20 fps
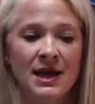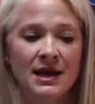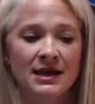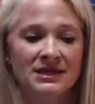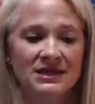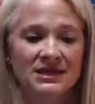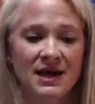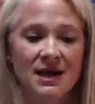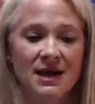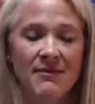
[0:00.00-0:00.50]

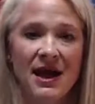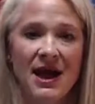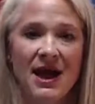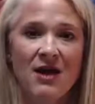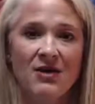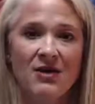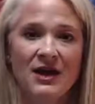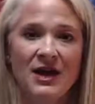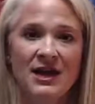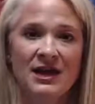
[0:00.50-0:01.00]

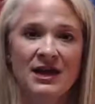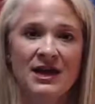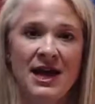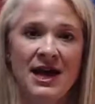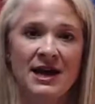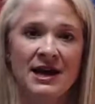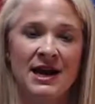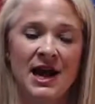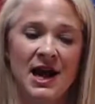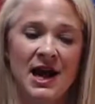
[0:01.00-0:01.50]
Somehow in
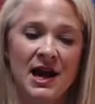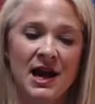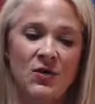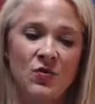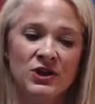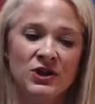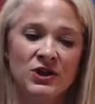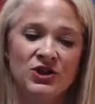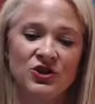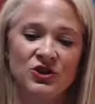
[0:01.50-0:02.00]
that, I
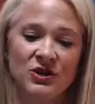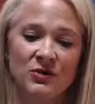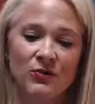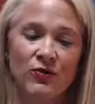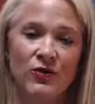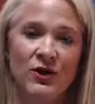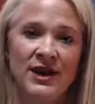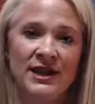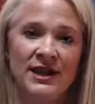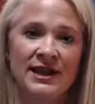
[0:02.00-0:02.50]
want you to
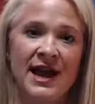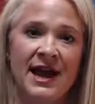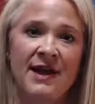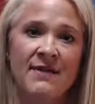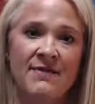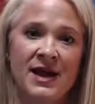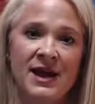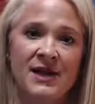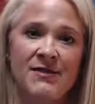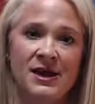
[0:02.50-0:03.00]
bring
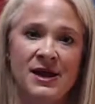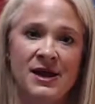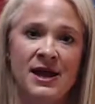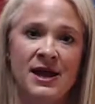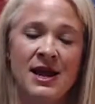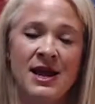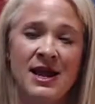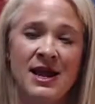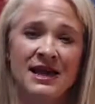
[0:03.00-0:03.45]
that baby